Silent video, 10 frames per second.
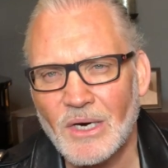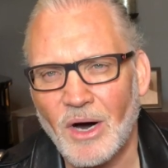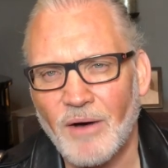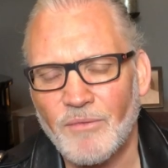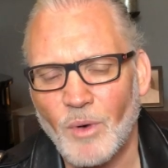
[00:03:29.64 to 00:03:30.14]

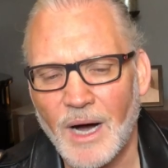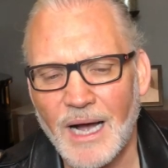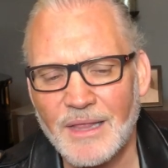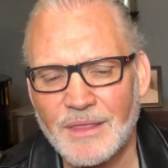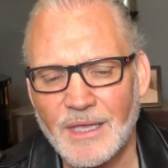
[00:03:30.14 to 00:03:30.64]
of what
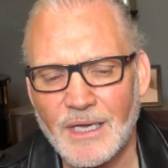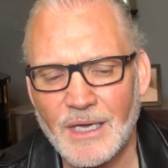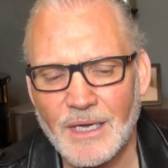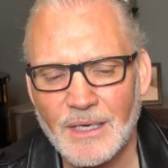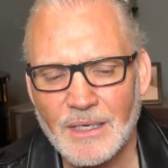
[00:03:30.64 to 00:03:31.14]
I
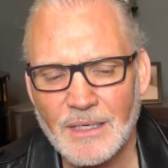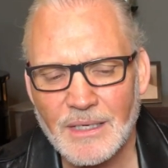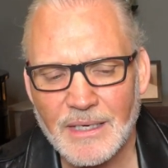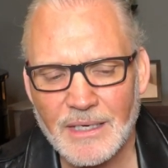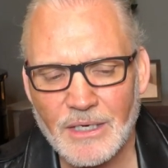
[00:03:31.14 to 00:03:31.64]
think
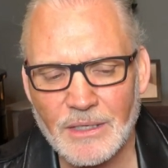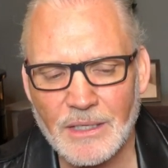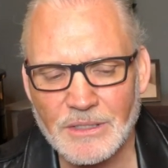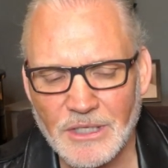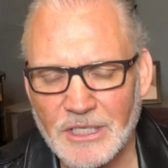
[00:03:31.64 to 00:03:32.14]
can
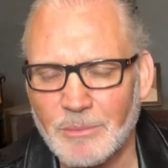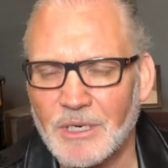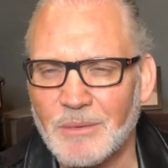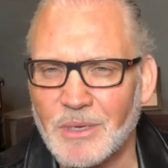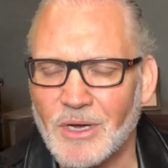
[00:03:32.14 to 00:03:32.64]

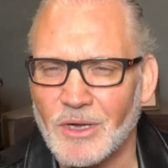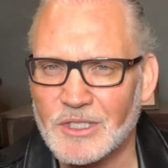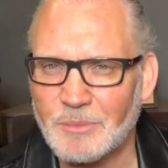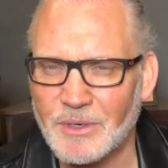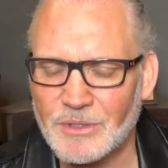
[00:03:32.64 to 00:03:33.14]
legitimately be called
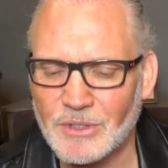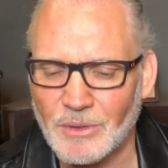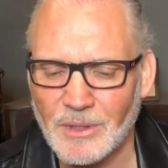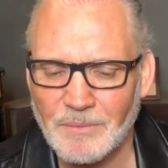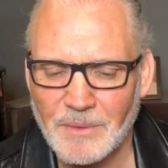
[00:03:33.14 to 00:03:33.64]

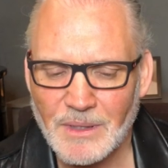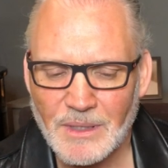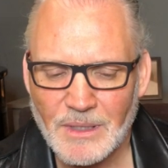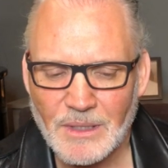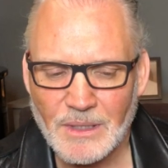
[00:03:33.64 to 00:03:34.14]
spiritual.
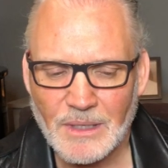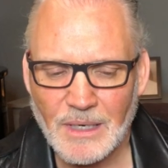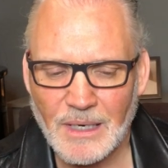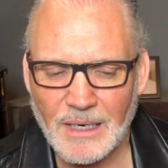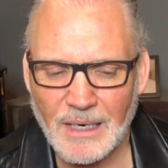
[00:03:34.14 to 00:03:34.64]

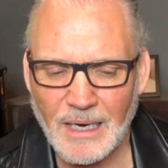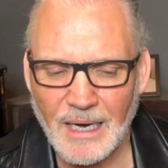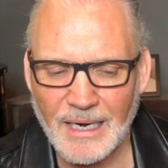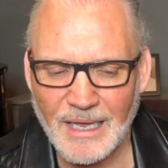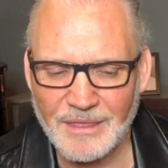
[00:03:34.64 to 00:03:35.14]
Uh,
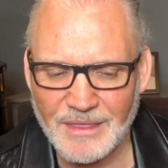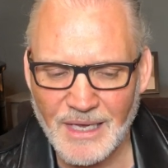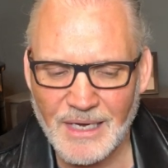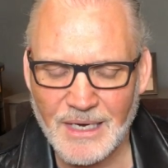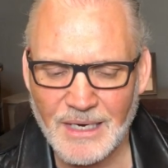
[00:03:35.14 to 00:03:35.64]
and I
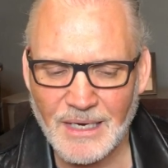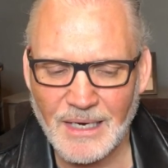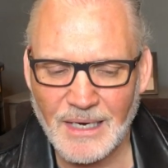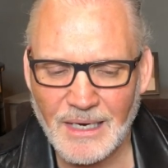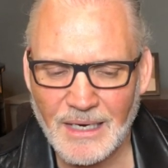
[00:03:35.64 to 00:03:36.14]
think
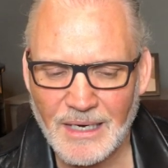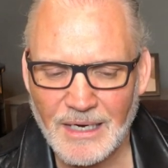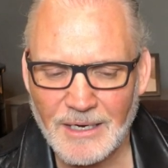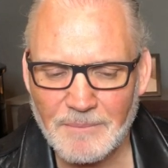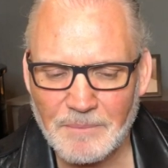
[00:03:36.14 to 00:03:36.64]
uh,
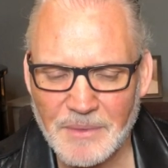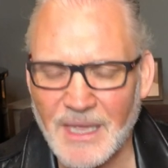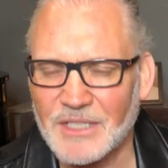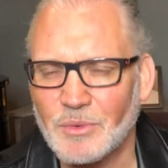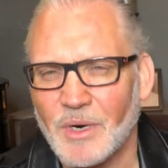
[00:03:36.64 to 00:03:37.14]

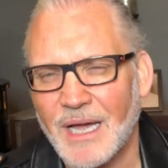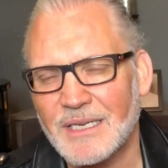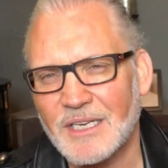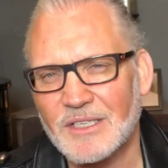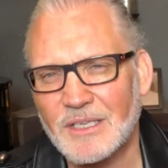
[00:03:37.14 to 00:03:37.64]
that's what I
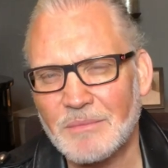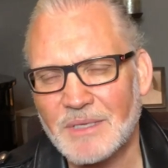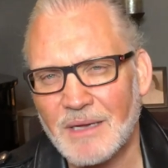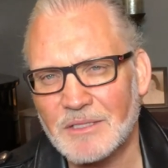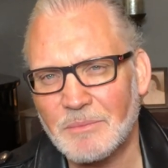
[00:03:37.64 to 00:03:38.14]
did
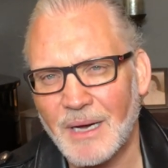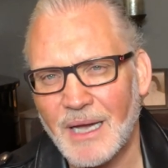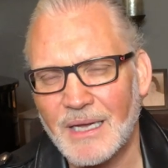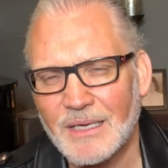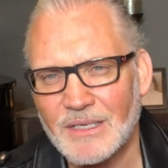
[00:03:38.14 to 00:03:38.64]
sometimes
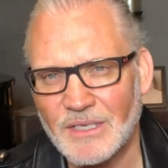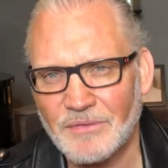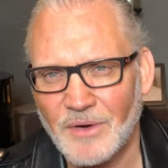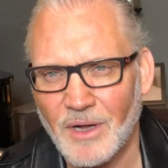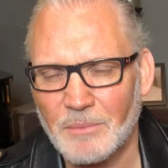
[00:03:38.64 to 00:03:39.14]
by
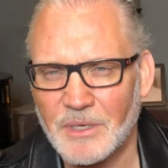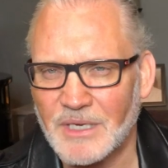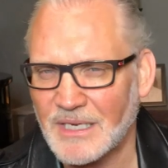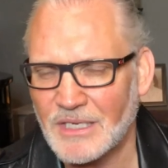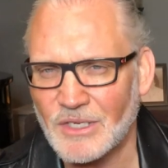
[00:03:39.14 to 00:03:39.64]
default
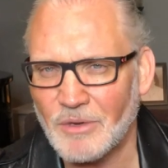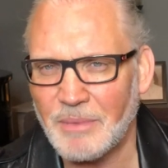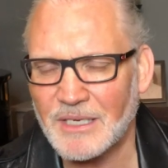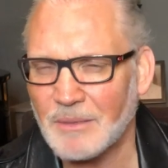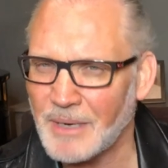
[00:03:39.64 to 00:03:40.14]
because I didn't know
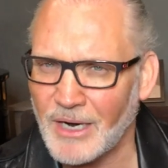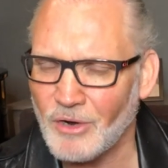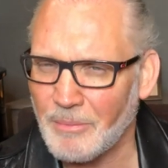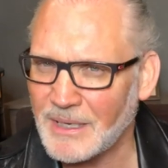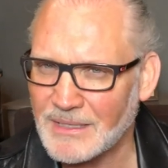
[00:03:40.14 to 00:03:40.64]
better, but I
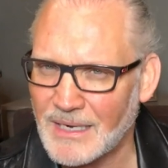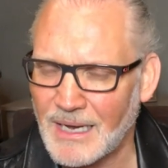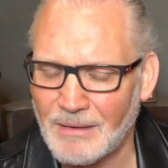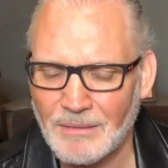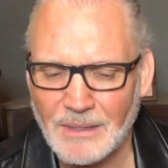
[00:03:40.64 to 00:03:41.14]
know better
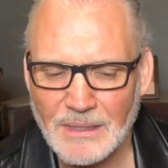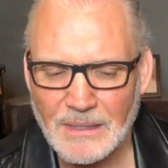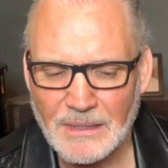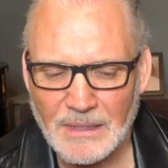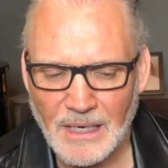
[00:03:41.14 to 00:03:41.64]
now.
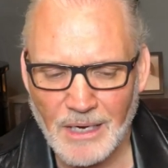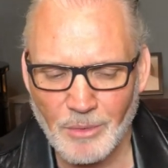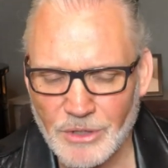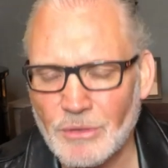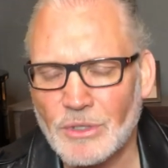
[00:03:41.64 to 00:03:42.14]
And I
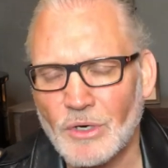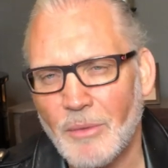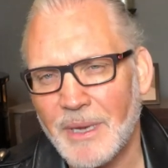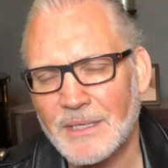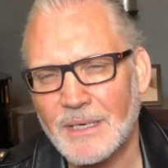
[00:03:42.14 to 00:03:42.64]
want you to know
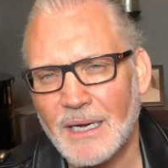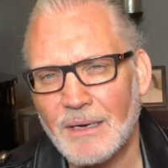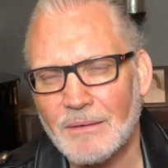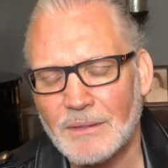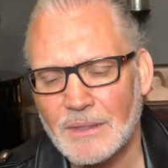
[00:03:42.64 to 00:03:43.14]
better
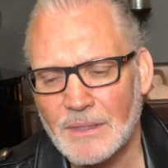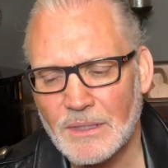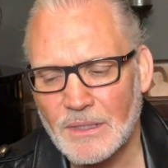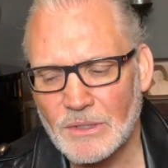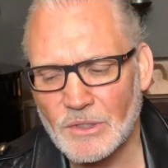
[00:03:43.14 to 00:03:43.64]
now.
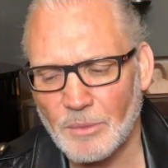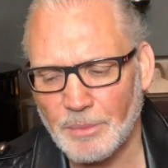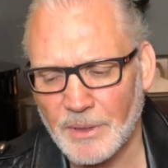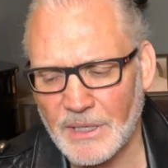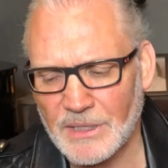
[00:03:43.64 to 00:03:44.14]
So
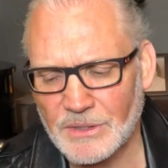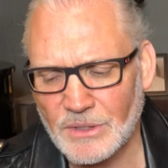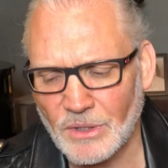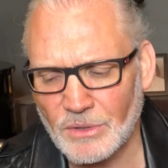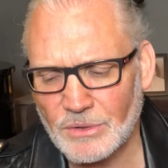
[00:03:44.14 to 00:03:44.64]
please
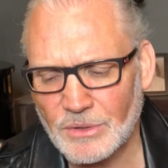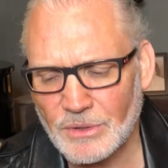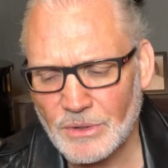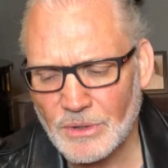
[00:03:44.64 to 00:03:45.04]
don't